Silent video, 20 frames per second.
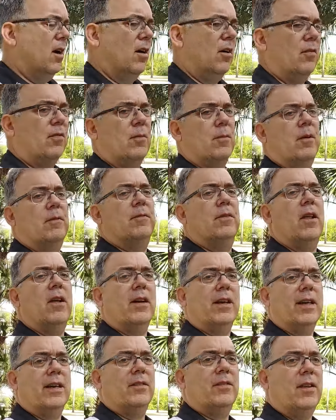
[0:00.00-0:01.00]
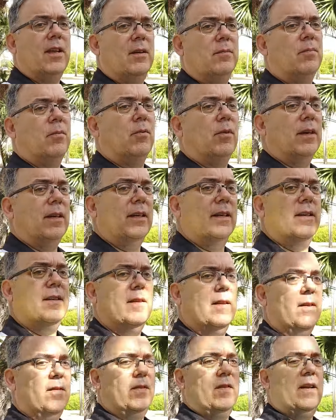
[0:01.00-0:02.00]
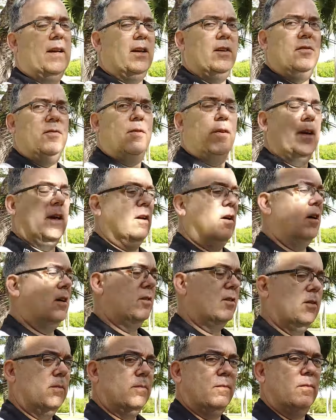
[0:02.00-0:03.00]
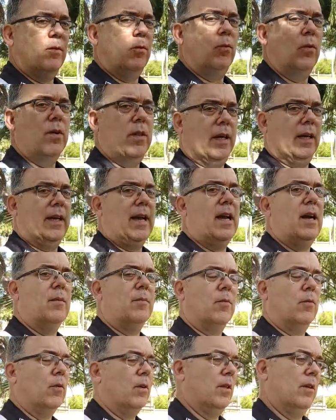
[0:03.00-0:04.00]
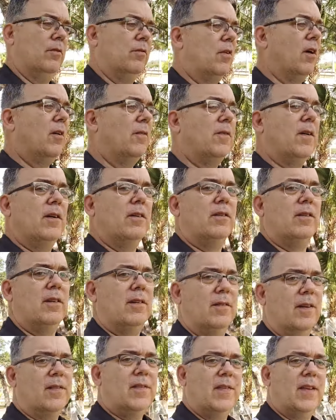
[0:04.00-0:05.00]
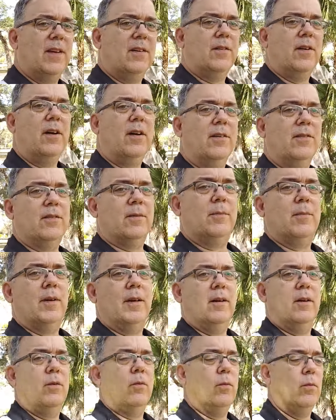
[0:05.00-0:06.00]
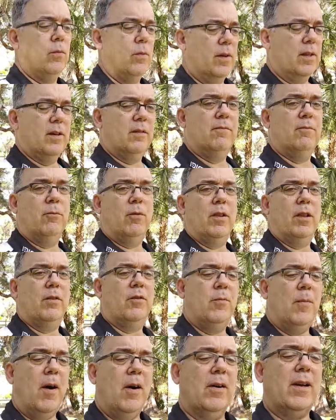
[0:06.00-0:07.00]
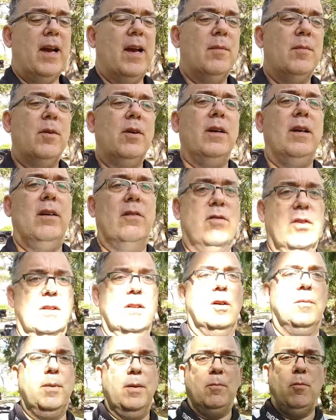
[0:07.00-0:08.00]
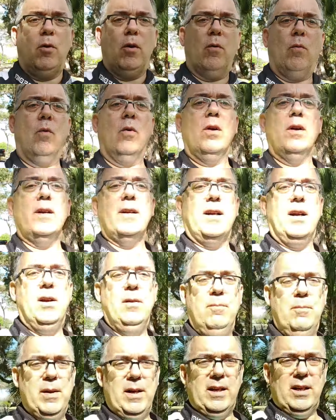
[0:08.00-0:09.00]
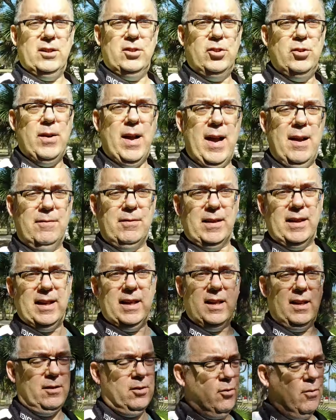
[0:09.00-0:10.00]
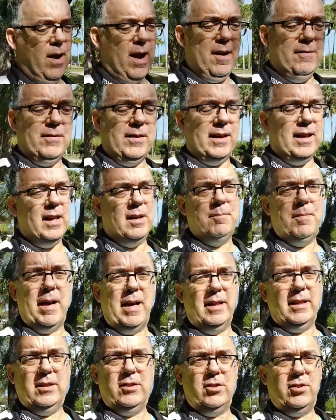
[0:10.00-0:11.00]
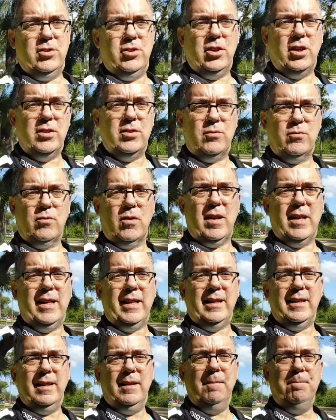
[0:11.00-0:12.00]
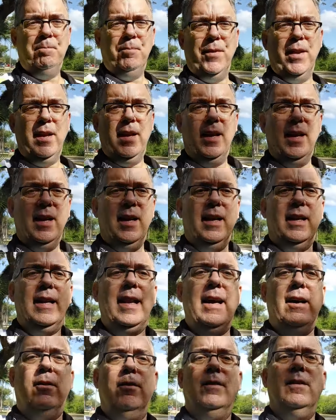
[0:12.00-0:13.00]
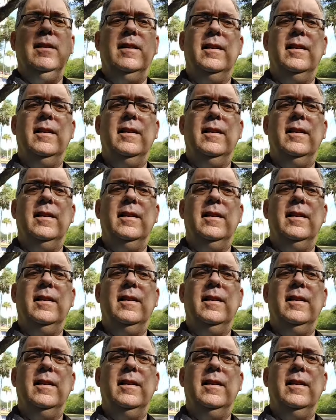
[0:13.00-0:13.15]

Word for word: from a vlogging standpoint, this thing is freaking awesome. With a camera, with a cell phone, this thing's awesome. With a with a small camera, it's a little bit more work because you have to get it you have to get it balanced just right. Now,